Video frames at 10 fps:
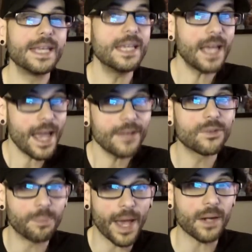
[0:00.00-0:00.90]
E
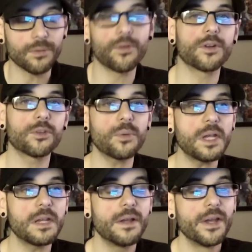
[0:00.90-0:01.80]
A's Battlefront
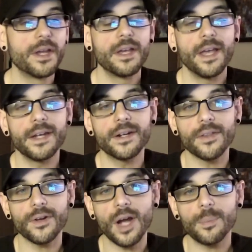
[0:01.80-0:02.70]
three, in
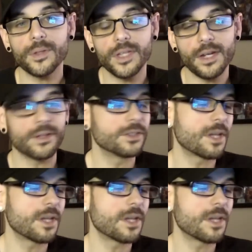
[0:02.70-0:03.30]
another couple of years.